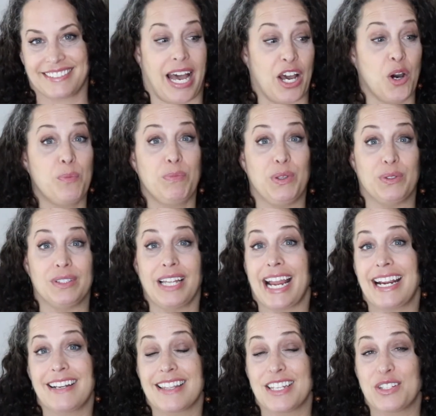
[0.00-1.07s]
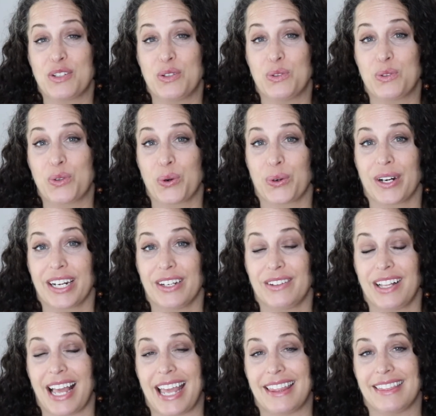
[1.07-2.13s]
I hope you liked this
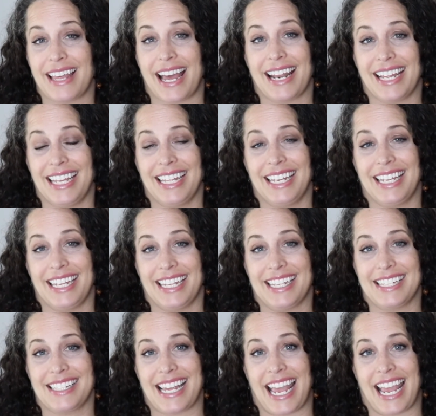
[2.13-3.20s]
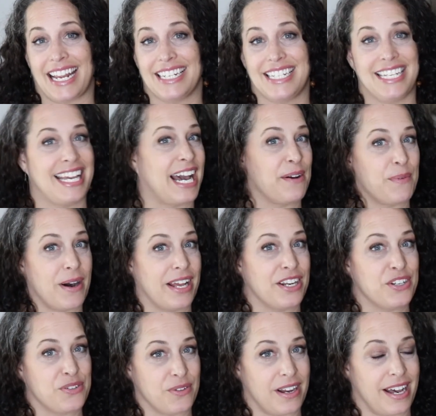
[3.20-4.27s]
tutorial and that it is a DIY
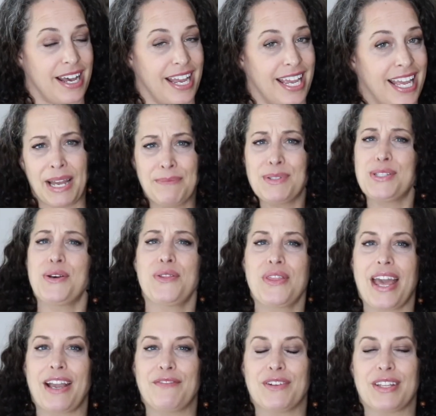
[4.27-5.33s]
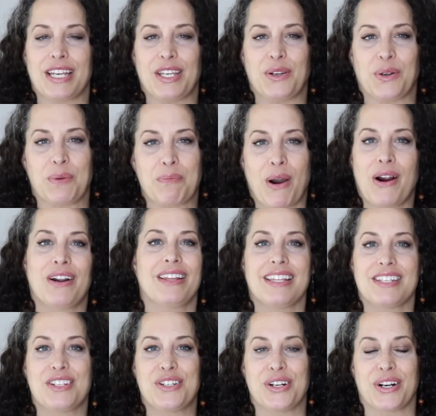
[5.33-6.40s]
to try. I'm so thankful that you're a part of
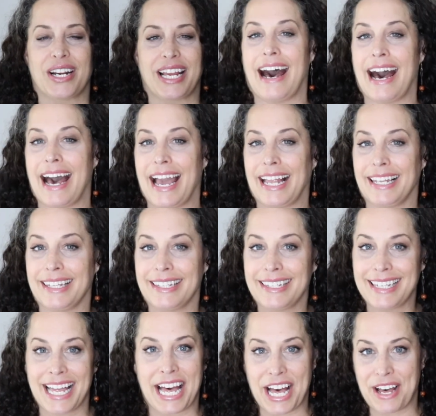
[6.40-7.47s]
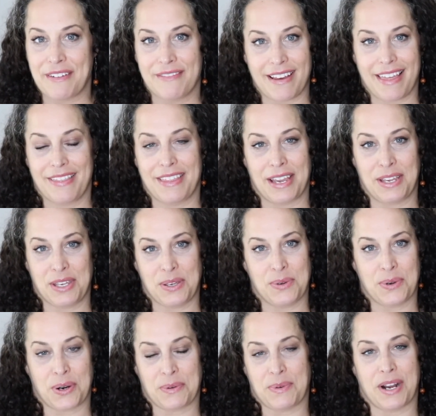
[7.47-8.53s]
this journey. I love that
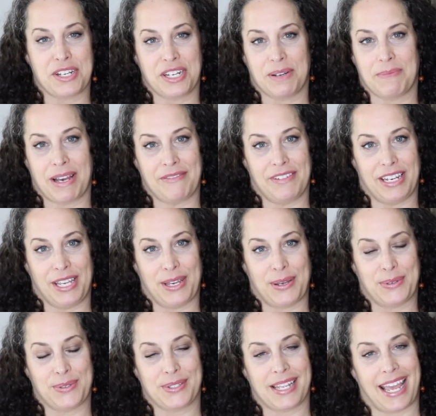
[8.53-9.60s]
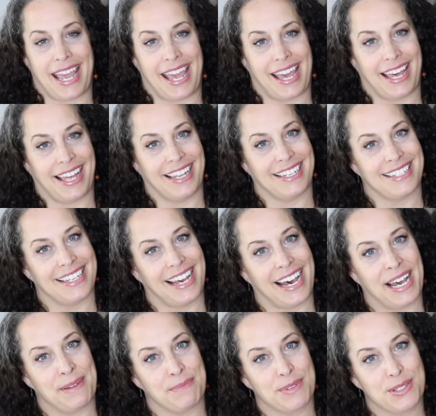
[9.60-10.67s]
you are watching my videos, and
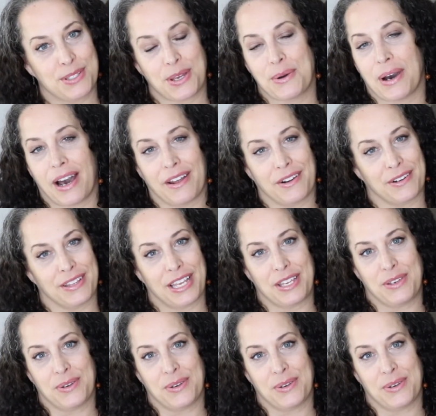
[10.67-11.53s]
I'm so honored that